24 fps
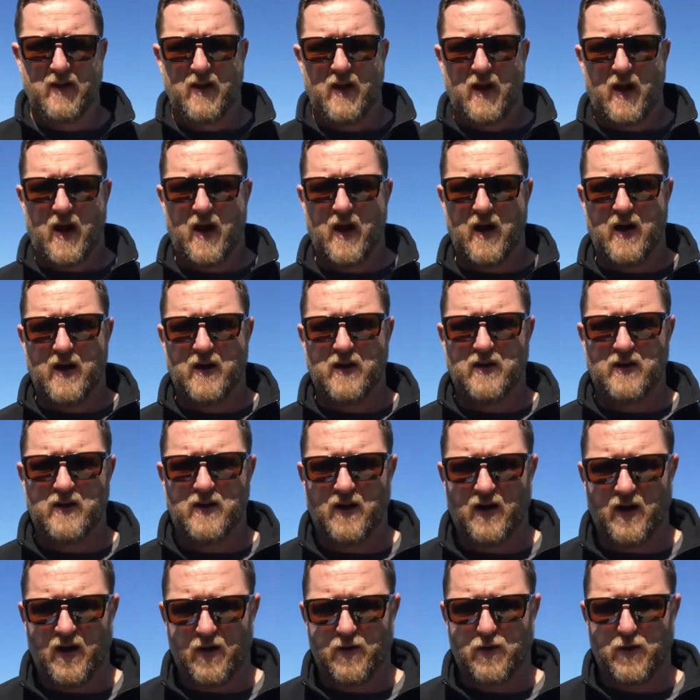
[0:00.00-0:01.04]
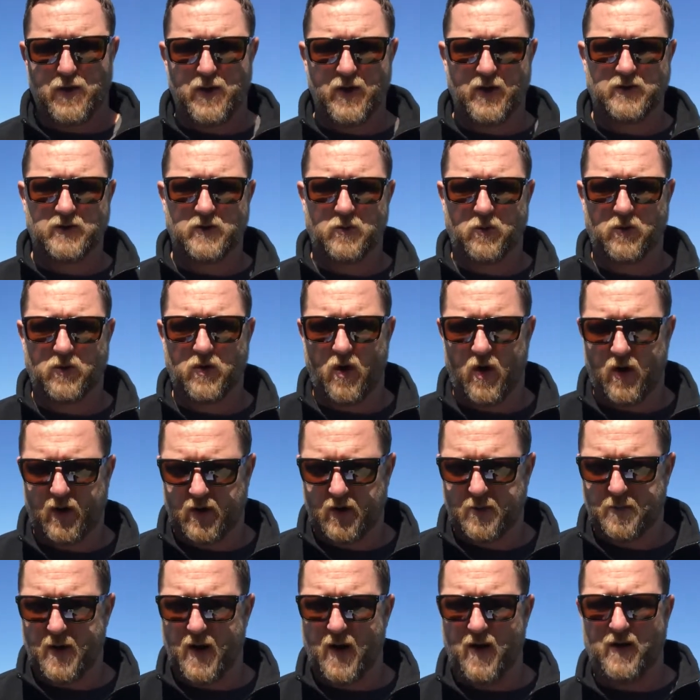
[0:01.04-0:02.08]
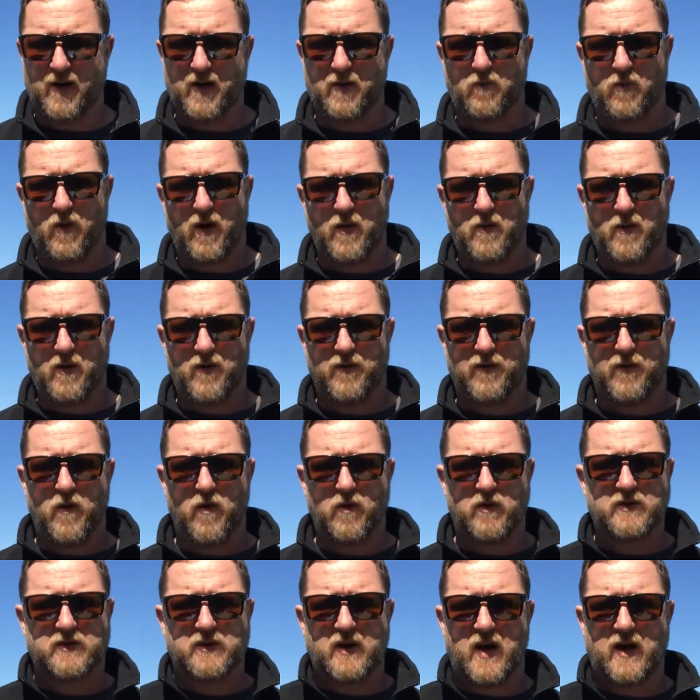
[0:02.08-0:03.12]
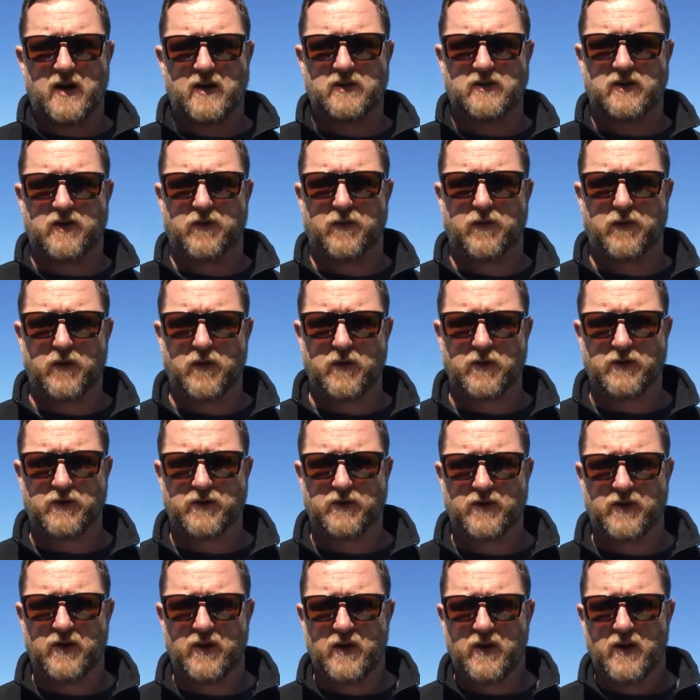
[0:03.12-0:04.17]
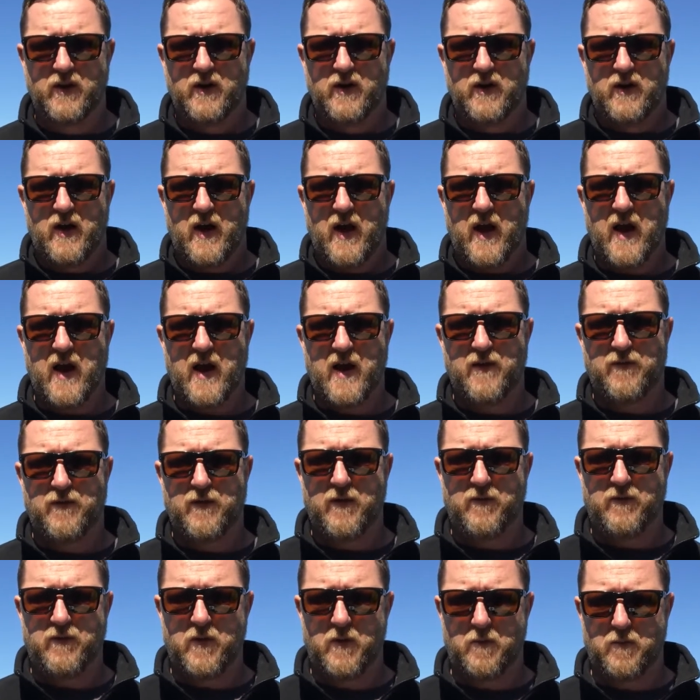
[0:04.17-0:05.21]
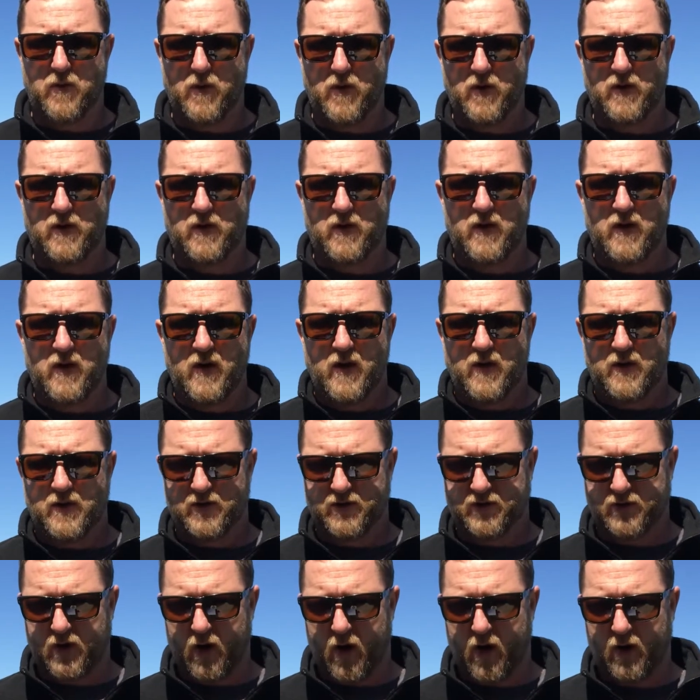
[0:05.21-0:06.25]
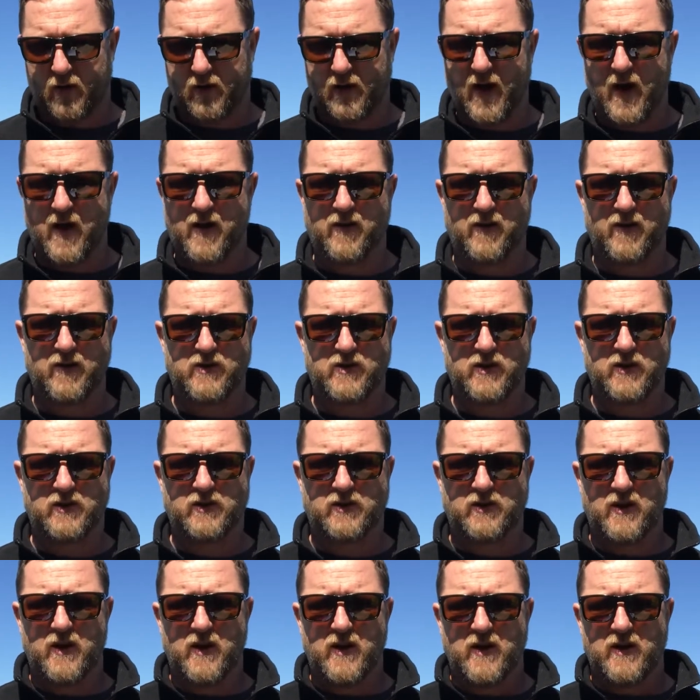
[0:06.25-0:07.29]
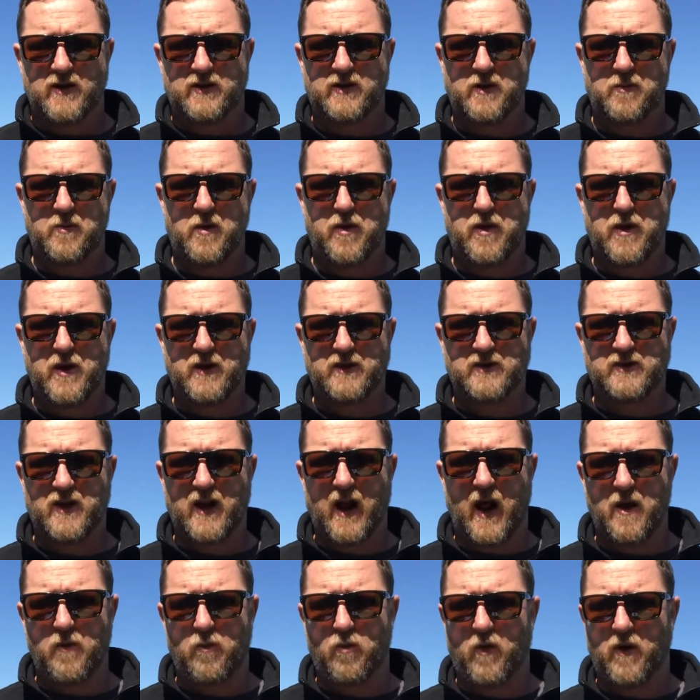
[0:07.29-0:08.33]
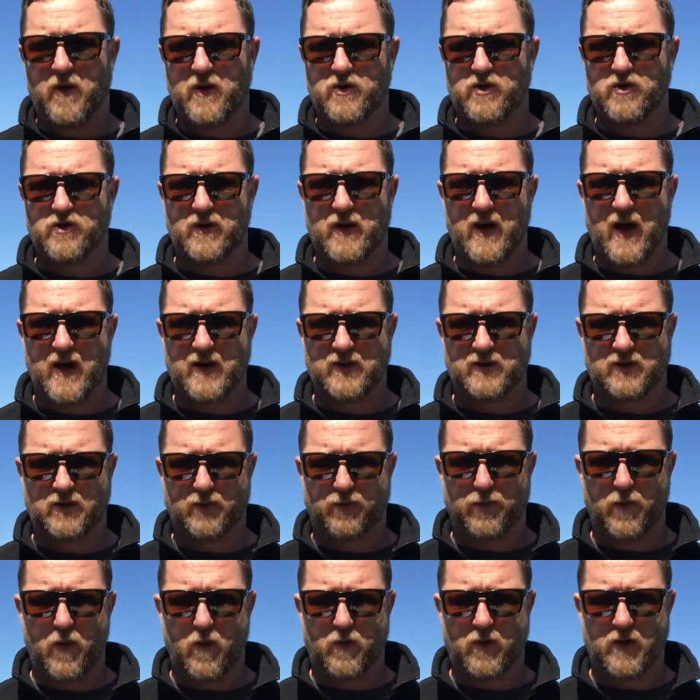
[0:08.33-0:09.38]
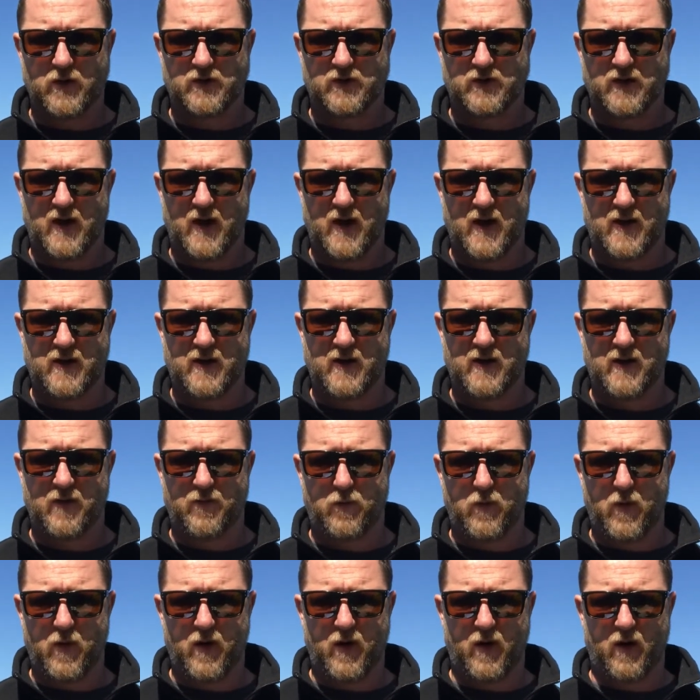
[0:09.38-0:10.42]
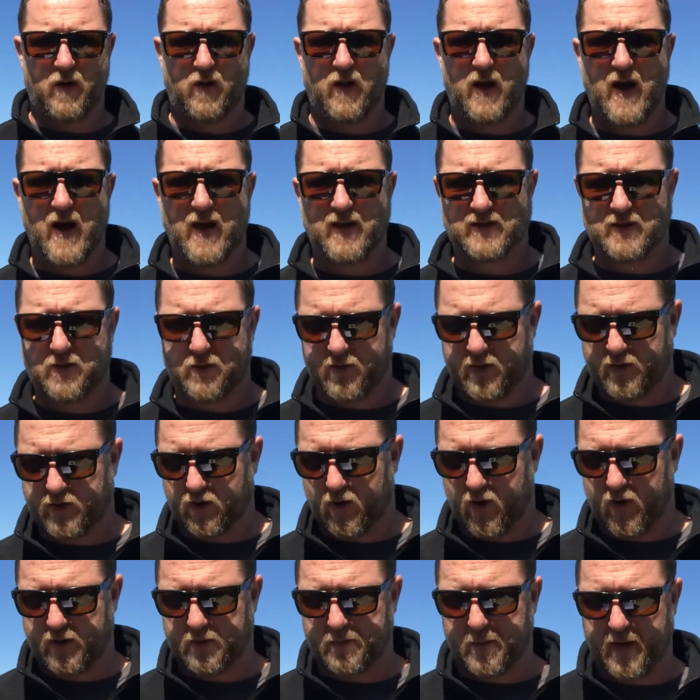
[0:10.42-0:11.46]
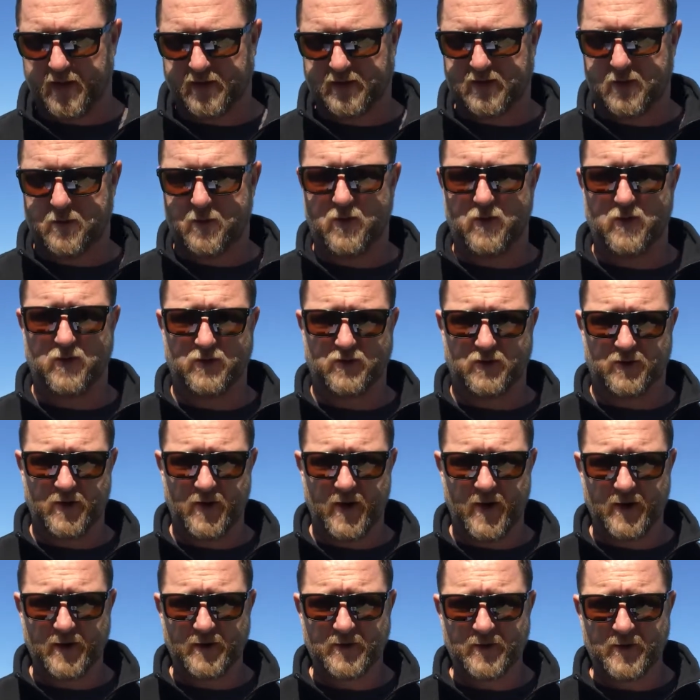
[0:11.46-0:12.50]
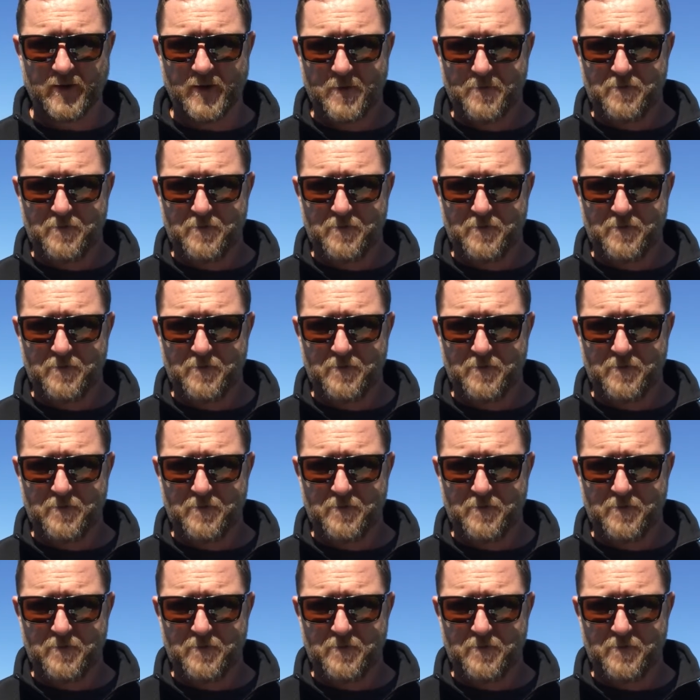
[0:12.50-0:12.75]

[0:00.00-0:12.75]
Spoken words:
on the things that we're talking about. And what I want to focus on is the first half of the book, The Scarlet Letter, and just some of the things that I wanted you guys to focus on. And if we were in class, I would have talked about some of those things.